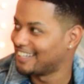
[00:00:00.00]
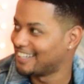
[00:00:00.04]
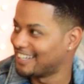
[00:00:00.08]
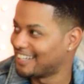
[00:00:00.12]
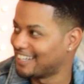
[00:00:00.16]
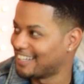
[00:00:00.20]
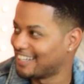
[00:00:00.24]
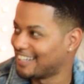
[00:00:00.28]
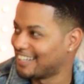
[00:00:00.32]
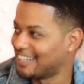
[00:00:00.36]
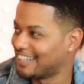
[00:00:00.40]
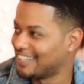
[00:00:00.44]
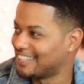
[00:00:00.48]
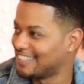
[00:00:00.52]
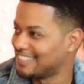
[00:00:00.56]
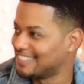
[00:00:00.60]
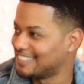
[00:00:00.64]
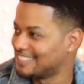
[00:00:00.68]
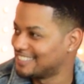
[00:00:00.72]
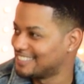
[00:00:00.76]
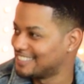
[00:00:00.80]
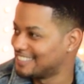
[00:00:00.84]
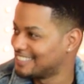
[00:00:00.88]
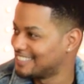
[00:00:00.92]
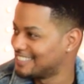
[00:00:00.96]

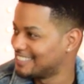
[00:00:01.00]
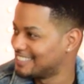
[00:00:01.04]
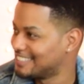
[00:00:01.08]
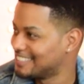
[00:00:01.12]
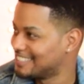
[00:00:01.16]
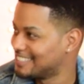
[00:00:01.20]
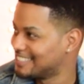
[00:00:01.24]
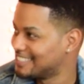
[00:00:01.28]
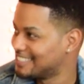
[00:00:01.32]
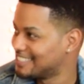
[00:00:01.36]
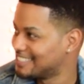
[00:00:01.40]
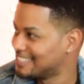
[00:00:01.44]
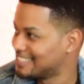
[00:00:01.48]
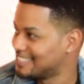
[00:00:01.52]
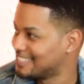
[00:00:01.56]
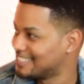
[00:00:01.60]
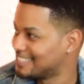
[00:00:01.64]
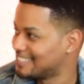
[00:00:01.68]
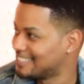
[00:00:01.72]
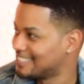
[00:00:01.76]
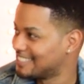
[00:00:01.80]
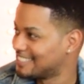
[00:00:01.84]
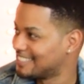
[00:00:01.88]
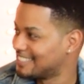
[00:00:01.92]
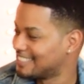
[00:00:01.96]

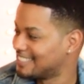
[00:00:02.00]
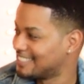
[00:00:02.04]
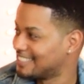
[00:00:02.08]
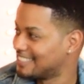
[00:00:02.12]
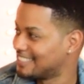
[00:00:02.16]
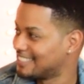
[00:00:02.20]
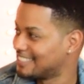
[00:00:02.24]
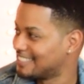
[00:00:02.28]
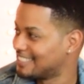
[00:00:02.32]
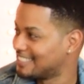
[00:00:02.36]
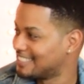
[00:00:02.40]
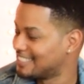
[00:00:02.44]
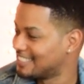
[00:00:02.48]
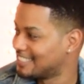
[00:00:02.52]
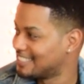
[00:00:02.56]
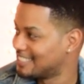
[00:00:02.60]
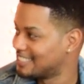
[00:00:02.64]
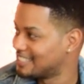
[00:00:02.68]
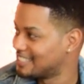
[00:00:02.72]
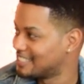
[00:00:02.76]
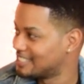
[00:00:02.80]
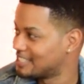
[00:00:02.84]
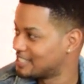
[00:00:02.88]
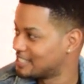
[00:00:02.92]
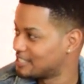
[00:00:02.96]

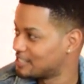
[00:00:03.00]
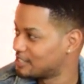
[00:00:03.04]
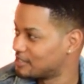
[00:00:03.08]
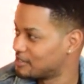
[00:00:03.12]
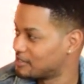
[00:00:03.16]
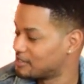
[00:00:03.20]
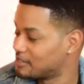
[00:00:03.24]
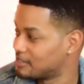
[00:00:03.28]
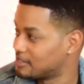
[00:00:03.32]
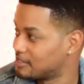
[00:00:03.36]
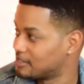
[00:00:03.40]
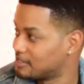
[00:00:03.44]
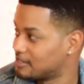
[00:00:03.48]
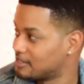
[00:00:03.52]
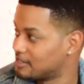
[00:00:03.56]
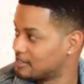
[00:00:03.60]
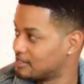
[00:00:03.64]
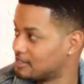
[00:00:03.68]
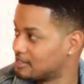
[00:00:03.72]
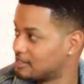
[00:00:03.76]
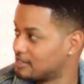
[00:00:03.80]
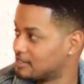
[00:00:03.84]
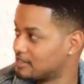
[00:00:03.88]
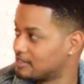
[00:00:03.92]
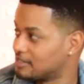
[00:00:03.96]

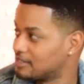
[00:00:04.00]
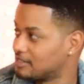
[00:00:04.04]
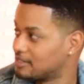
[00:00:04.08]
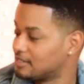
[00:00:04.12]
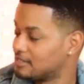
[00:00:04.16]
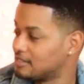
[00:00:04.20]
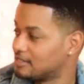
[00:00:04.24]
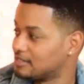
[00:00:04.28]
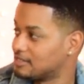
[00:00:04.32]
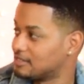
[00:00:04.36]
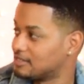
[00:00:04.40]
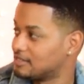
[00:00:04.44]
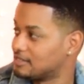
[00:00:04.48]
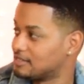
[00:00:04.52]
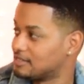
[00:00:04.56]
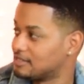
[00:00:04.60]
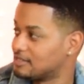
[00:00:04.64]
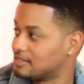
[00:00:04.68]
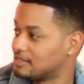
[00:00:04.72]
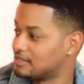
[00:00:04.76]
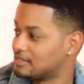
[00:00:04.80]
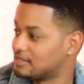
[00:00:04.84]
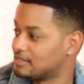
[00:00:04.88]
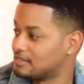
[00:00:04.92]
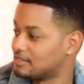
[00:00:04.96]

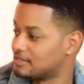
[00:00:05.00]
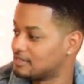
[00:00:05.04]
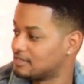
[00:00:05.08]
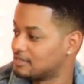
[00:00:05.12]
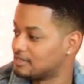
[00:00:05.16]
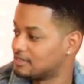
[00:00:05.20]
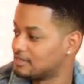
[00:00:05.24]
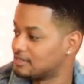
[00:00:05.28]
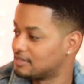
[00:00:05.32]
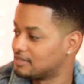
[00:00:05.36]
(not speaking)